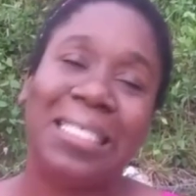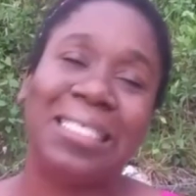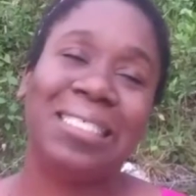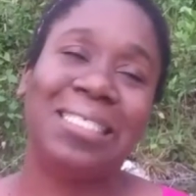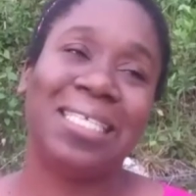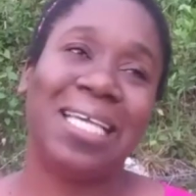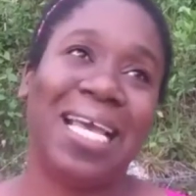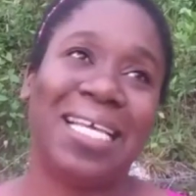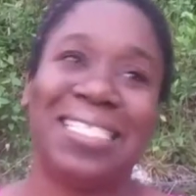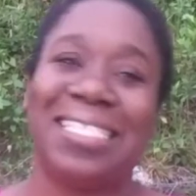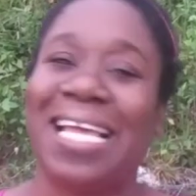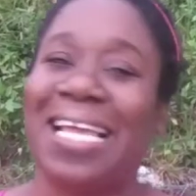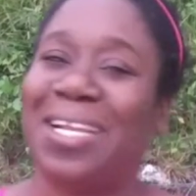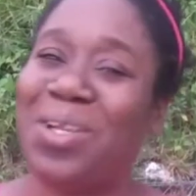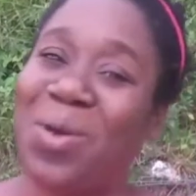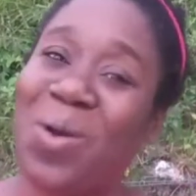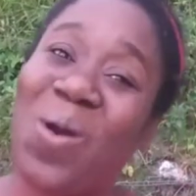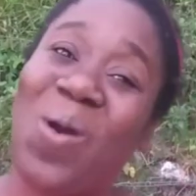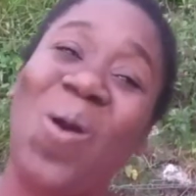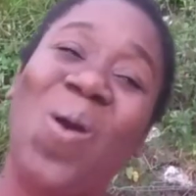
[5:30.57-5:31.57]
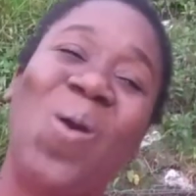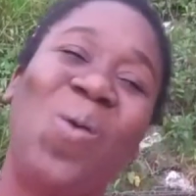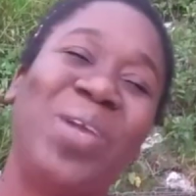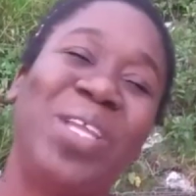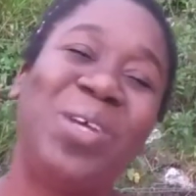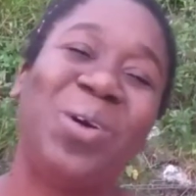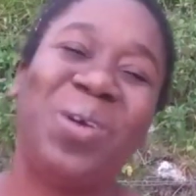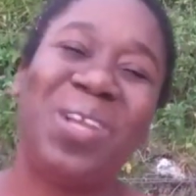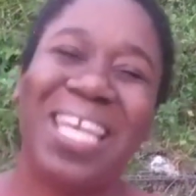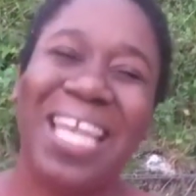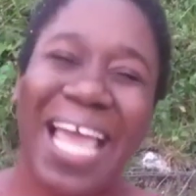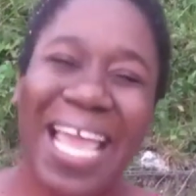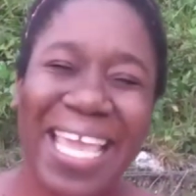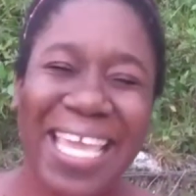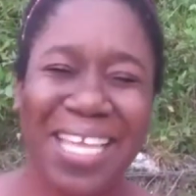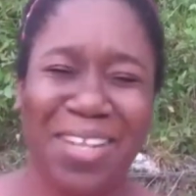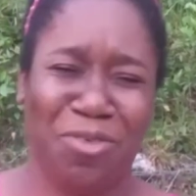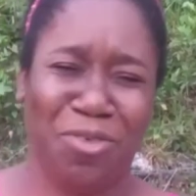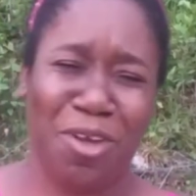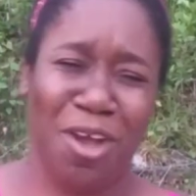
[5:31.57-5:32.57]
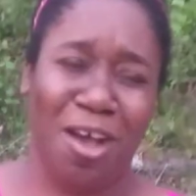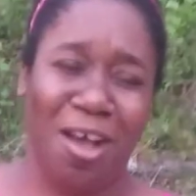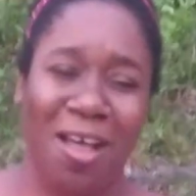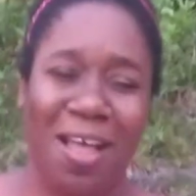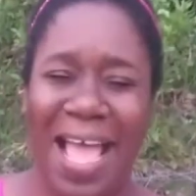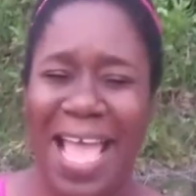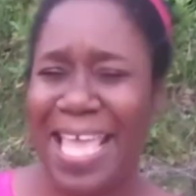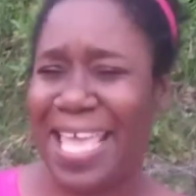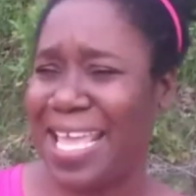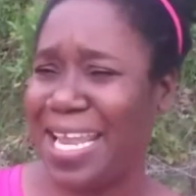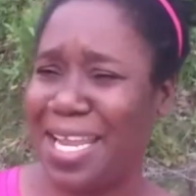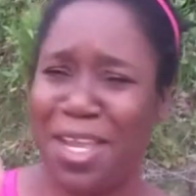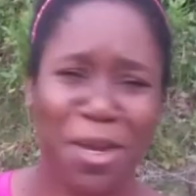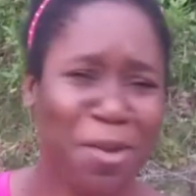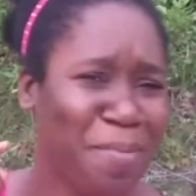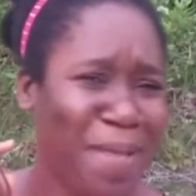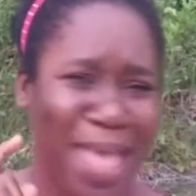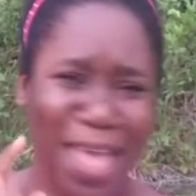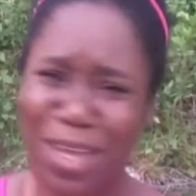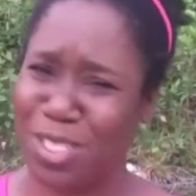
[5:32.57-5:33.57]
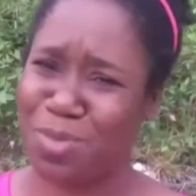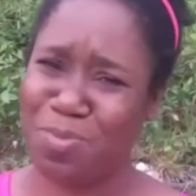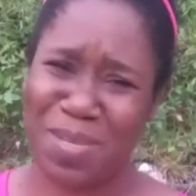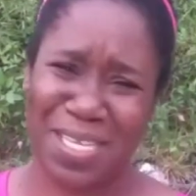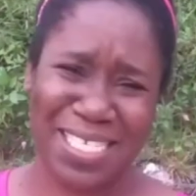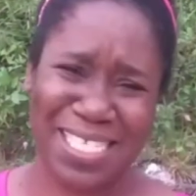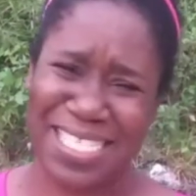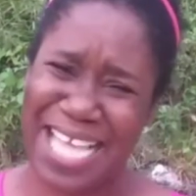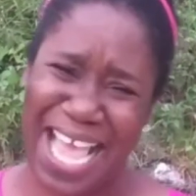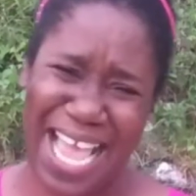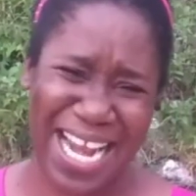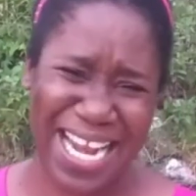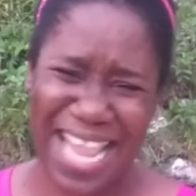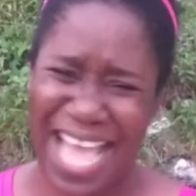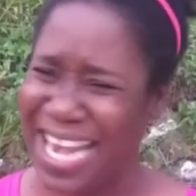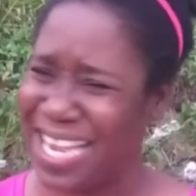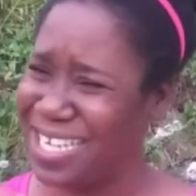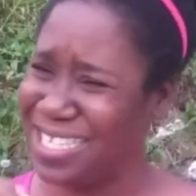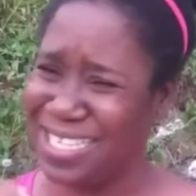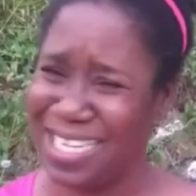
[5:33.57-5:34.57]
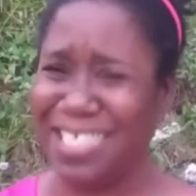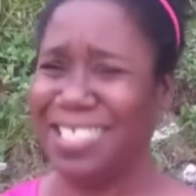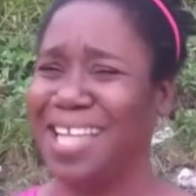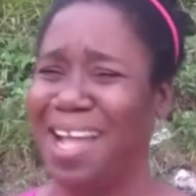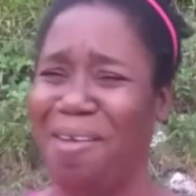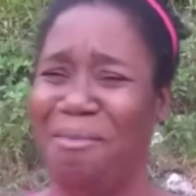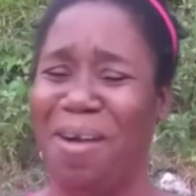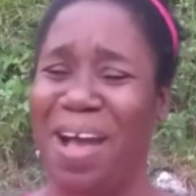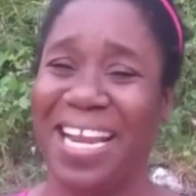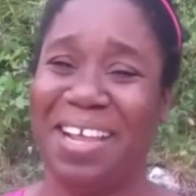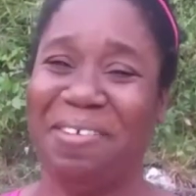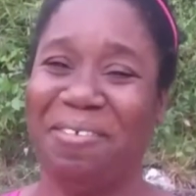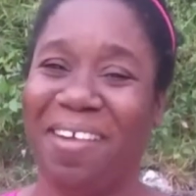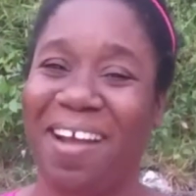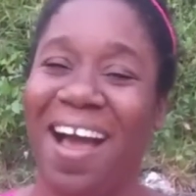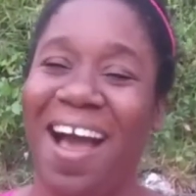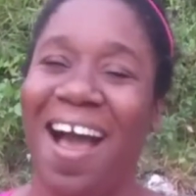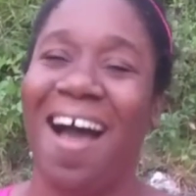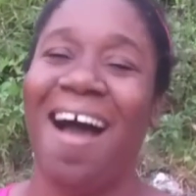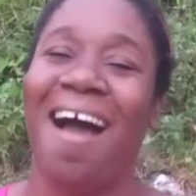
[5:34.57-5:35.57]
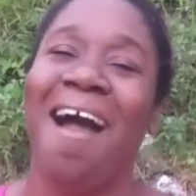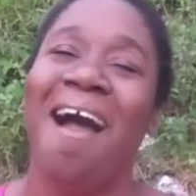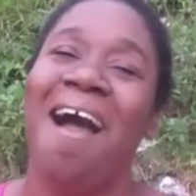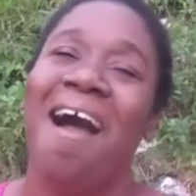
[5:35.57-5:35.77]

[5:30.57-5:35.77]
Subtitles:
Yes, I know we don't like it raw. I can hear my husband saying that he does not want it raw.